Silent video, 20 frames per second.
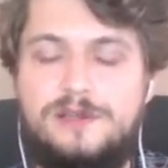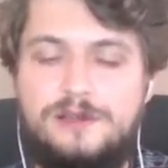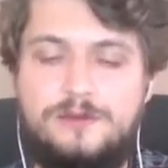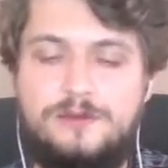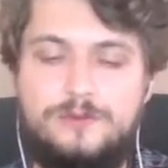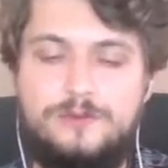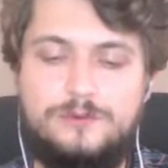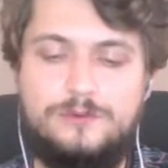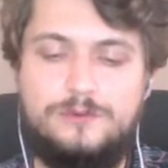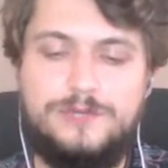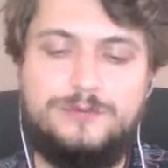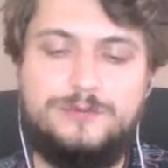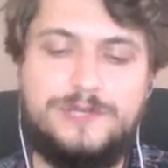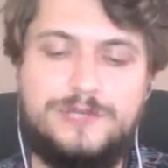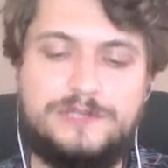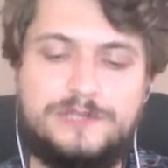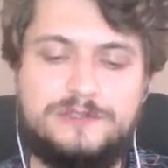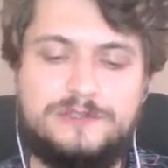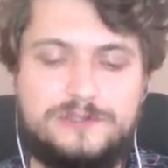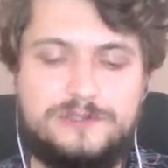we
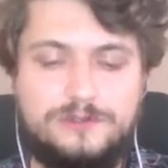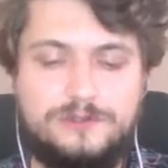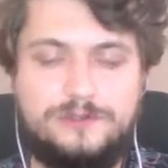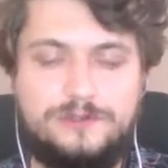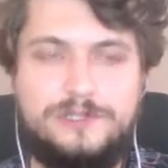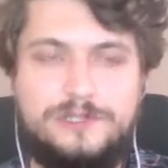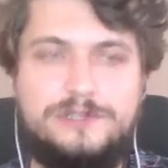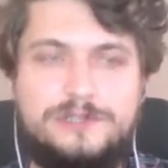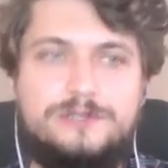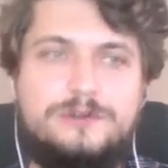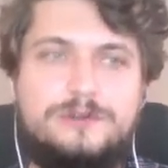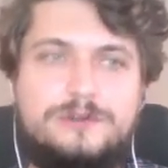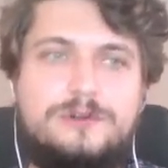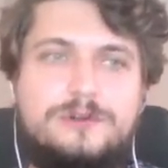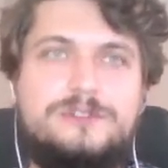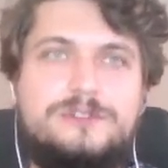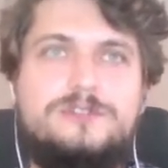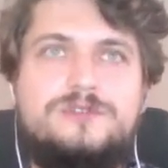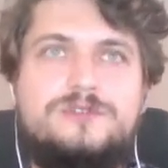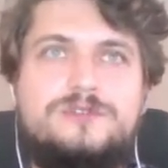can store in the
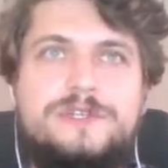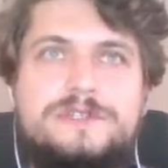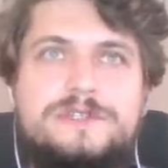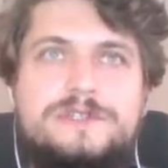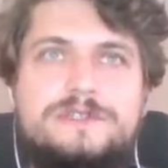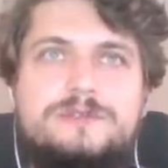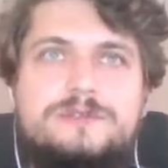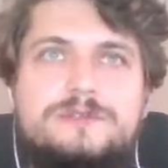recorded trace,